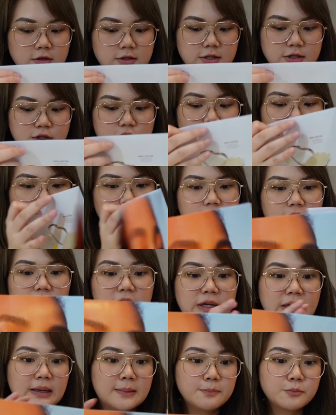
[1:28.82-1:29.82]
This is called the
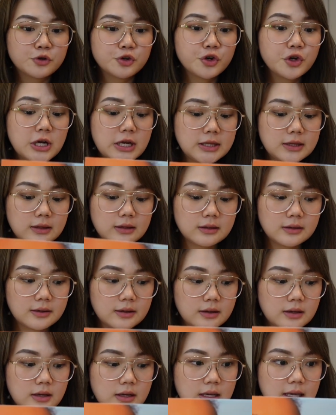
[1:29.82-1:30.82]
Lip Treat.
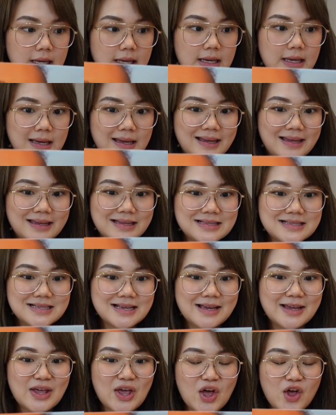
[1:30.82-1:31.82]
It's
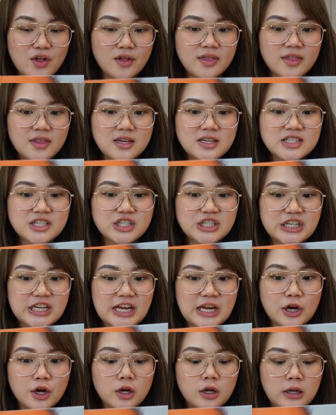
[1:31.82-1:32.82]
a healthy
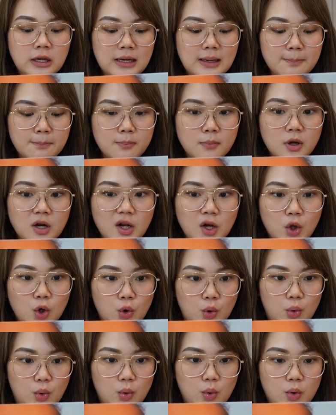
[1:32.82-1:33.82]
sheer lip
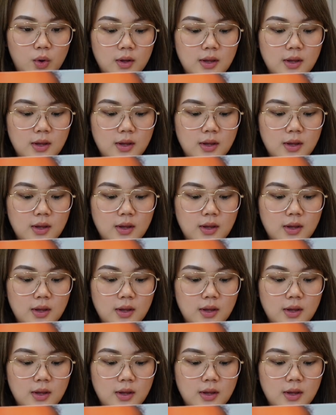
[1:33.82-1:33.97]
glow.